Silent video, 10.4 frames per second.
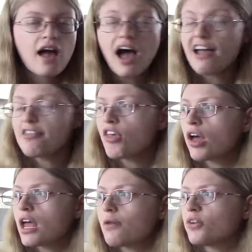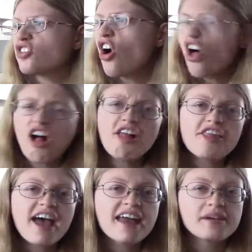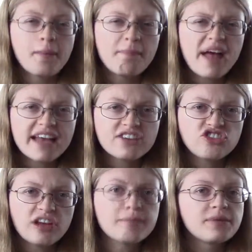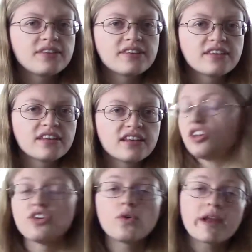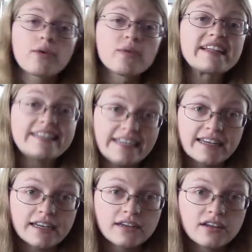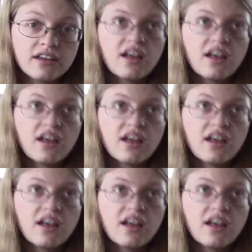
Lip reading: I thought I was all that and a bag of chips. You know what I really needed?